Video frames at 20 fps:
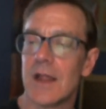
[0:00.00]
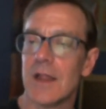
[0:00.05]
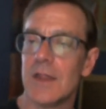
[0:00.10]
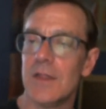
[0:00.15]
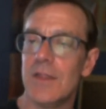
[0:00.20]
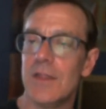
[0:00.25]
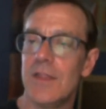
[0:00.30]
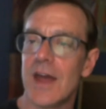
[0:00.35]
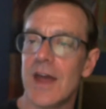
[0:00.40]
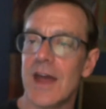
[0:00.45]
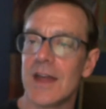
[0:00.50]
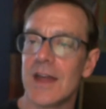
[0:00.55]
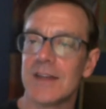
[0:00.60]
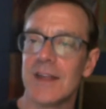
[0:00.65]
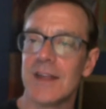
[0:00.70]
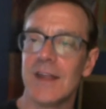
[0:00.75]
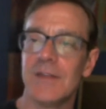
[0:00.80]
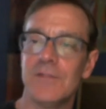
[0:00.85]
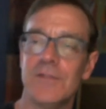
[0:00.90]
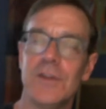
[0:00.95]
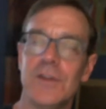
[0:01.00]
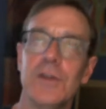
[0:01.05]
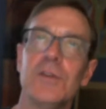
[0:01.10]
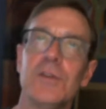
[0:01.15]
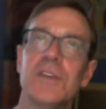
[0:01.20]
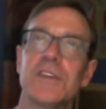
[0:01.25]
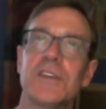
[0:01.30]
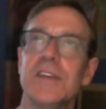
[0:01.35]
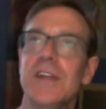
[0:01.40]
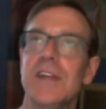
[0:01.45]
that if you
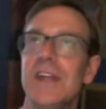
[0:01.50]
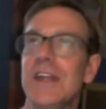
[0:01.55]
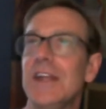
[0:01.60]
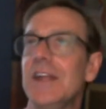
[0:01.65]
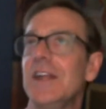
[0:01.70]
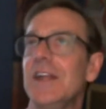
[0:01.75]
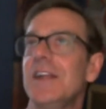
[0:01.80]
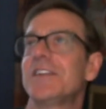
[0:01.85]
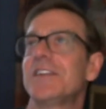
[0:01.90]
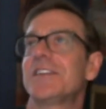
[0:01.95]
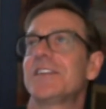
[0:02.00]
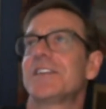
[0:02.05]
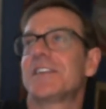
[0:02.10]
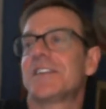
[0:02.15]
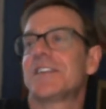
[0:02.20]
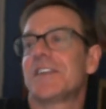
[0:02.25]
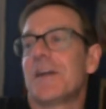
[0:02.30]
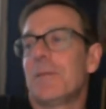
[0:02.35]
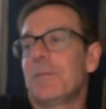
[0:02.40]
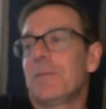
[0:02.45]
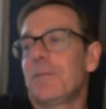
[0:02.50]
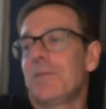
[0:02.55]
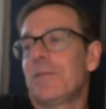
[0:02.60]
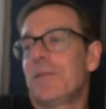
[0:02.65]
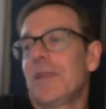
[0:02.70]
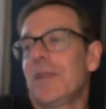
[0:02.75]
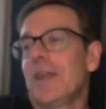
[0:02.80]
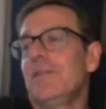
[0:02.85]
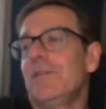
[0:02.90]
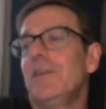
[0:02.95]
see
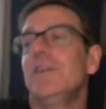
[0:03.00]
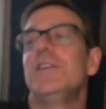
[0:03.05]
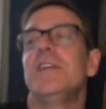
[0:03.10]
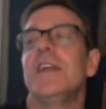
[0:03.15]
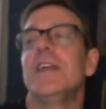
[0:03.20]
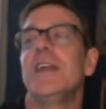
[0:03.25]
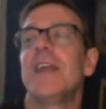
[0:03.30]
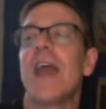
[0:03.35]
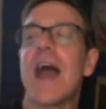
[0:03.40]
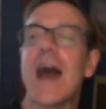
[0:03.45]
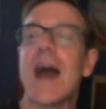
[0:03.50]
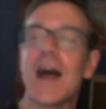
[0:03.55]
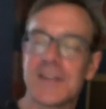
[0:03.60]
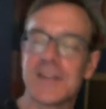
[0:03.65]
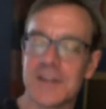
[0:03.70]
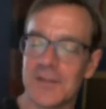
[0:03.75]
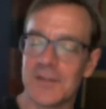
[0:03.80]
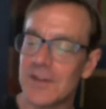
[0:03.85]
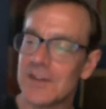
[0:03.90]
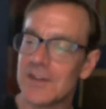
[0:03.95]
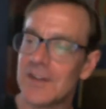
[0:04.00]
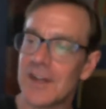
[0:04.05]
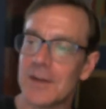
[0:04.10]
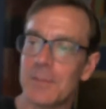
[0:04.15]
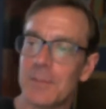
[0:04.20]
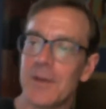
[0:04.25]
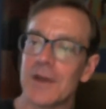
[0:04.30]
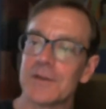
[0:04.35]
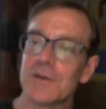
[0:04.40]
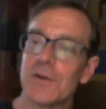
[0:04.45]
something, if you see gas, if you see at a
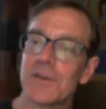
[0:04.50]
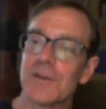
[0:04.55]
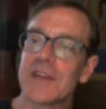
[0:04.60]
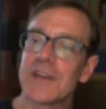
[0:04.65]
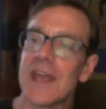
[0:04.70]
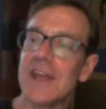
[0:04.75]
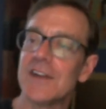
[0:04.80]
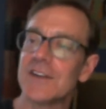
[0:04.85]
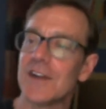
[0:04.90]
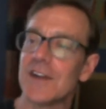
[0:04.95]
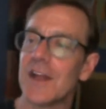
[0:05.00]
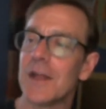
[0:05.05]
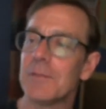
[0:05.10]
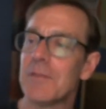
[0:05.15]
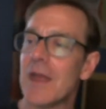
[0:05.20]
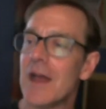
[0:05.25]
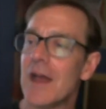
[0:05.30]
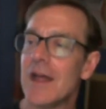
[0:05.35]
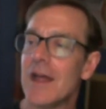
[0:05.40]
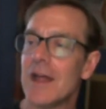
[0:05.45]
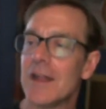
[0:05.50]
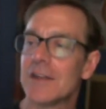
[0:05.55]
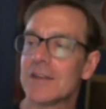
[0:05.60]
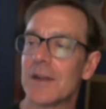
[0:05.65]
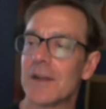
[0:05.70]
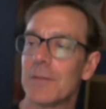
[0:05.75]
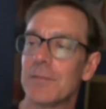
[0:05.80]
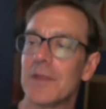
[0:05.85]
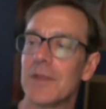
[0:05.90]
petrol station, gas